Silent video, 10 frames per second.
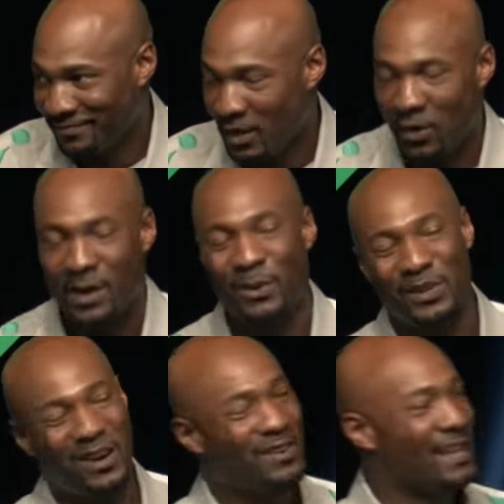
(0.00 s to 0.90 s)
Oh, come on,
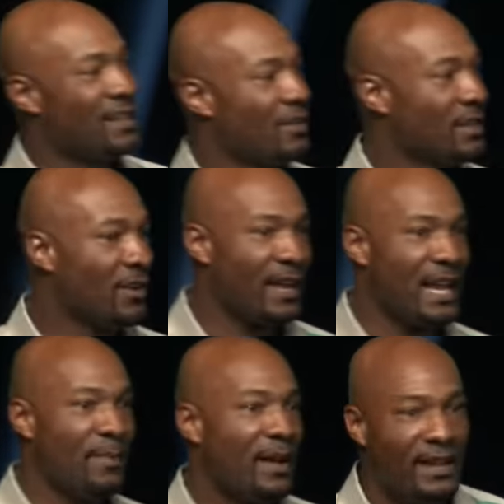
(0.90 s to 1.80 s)
y'all. Now, y'all, y'all
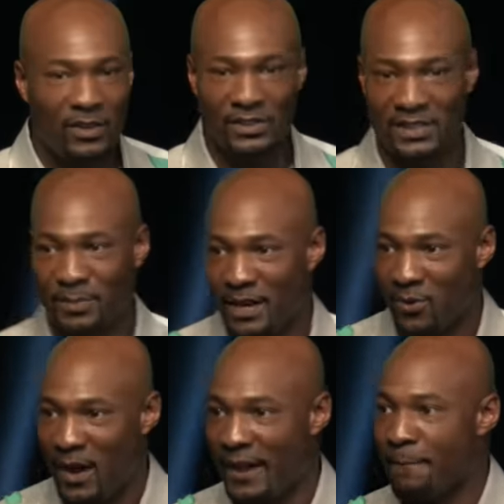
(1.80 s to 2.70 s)
came out here. No sense of being
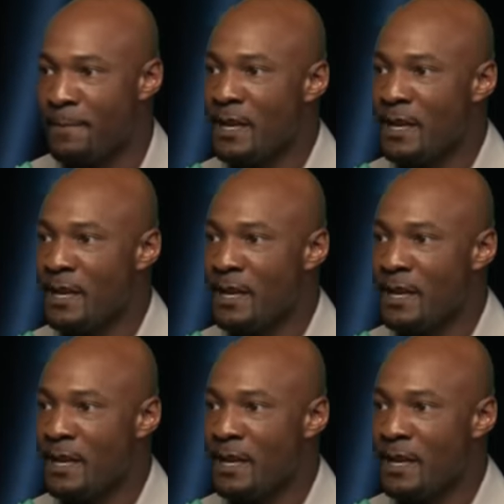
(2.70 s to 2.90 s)
quiet.